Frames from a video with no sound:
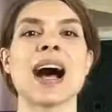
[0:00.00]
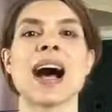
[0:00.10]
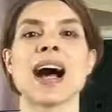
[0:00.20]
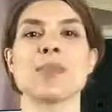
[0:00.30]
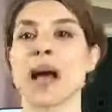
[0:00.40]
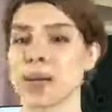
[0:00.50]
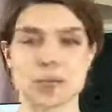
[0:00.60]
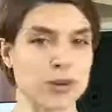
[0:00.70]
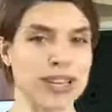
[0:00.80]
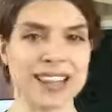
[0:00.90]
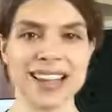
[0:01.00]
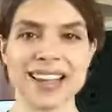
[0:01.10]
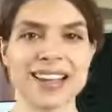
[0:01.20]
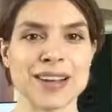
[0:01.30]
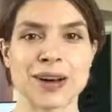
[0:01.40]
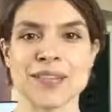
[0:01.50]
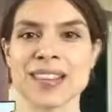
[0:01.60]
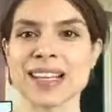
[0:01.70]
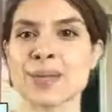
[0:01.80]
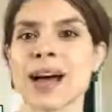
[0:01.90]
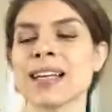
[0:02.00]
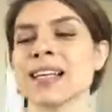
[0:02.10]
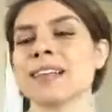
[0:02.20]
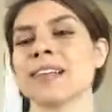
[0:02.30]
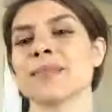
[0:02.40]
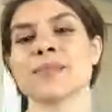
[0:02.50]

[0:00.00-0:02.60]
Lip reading: I'm breathing, I don't have to think about it.